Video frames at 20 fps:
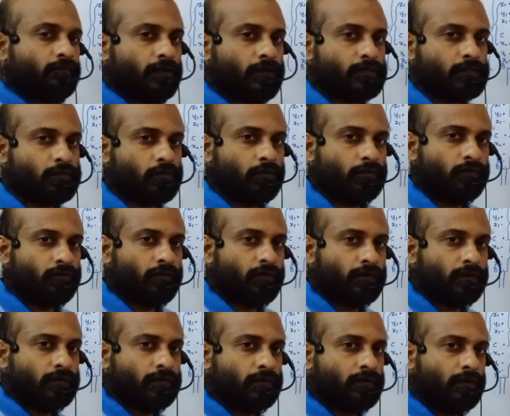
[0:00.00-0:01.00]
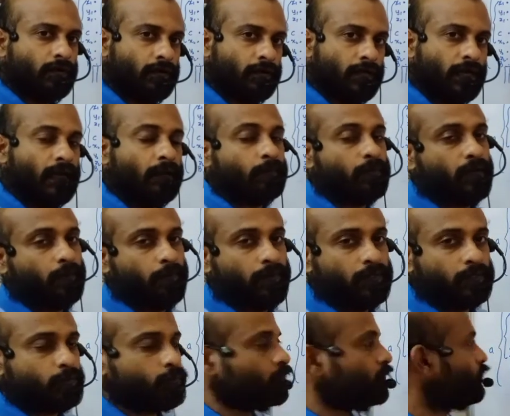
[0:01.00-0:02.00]
difference of lambda by
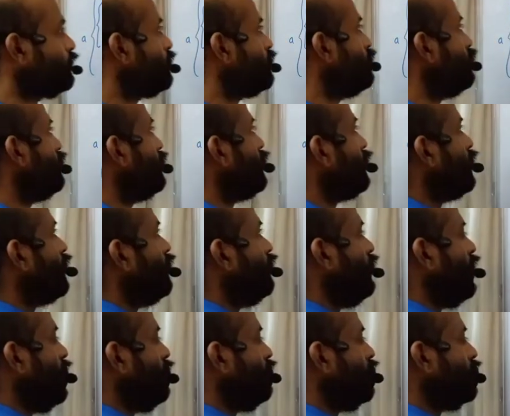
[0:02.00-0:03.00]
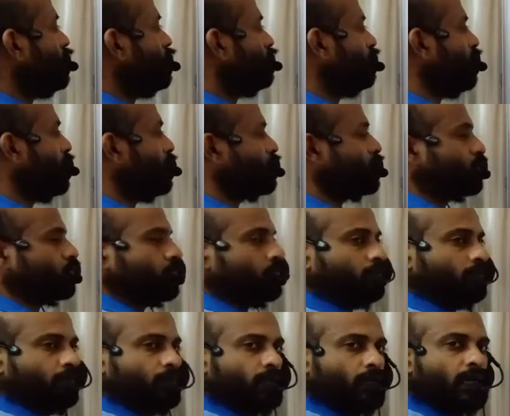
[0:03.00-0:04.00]
2. y1 to y2,
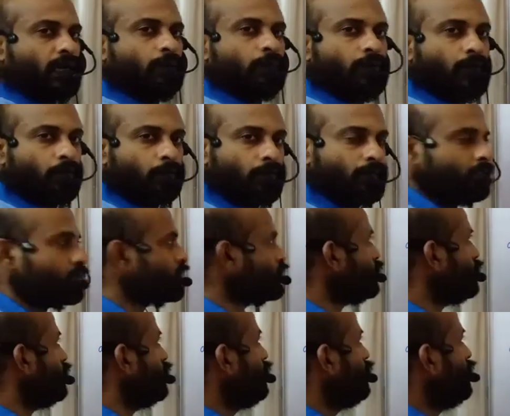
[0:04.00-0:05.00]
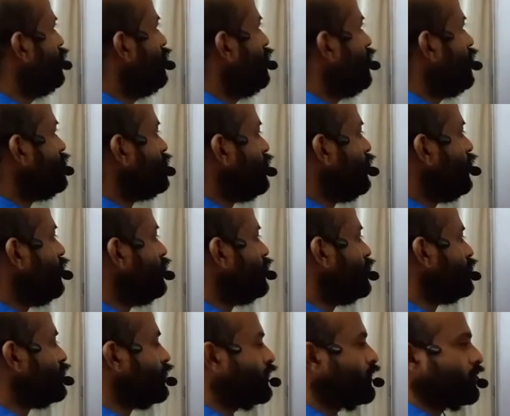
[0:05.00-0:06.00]
lambda by 2. z1
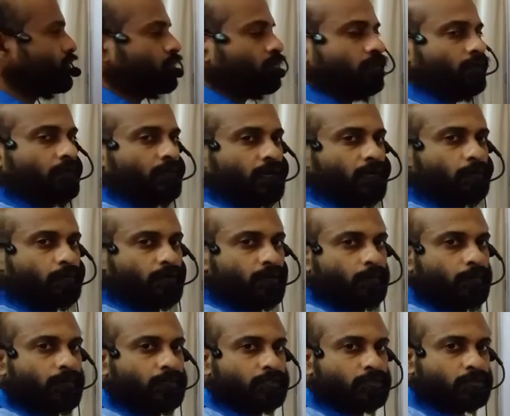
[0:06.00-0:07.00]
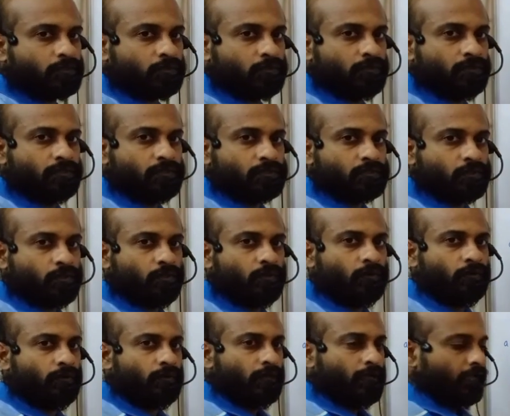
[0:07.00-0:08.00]
to z2, lambda by 2.
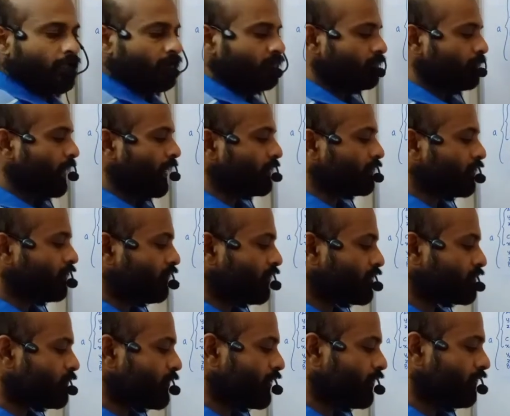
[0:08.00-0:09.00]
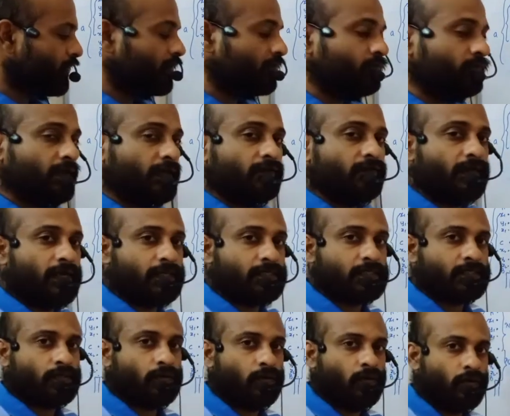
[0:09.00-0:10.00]
So, if path difference between
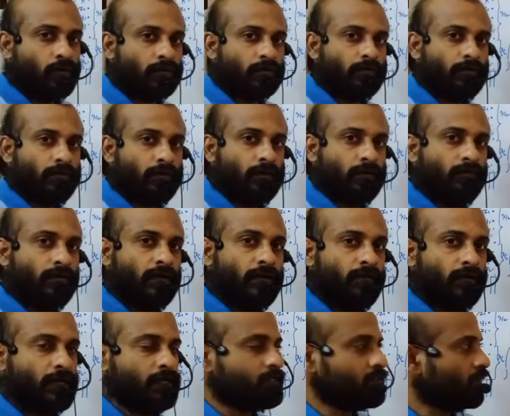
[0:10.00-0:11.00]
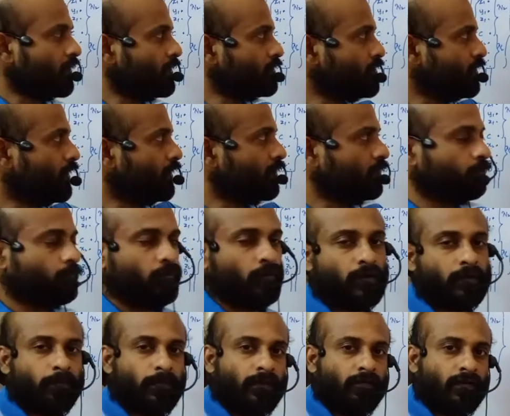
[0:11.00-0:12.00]
wavelets or the wavelets reaching at a
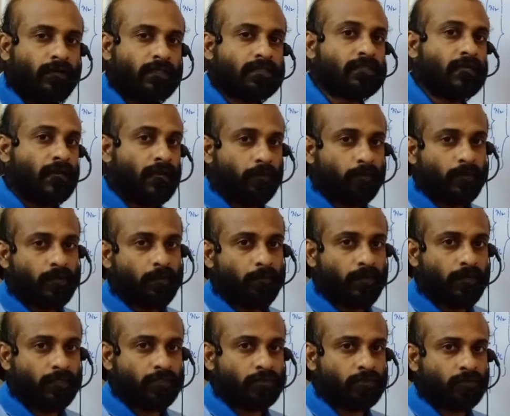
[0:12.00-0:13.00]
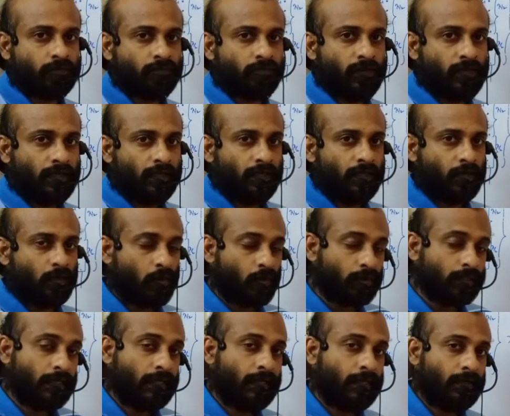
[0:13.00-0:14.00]
point P1 is lambda by 2, we
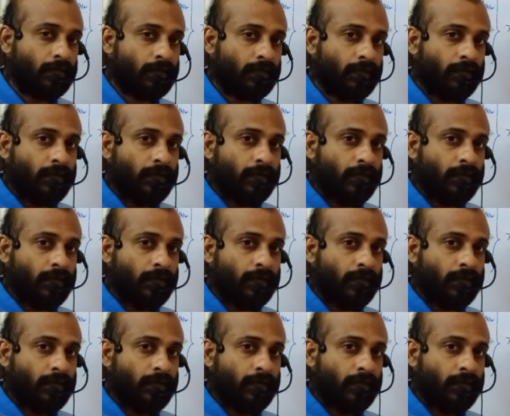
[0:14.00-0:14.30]
know that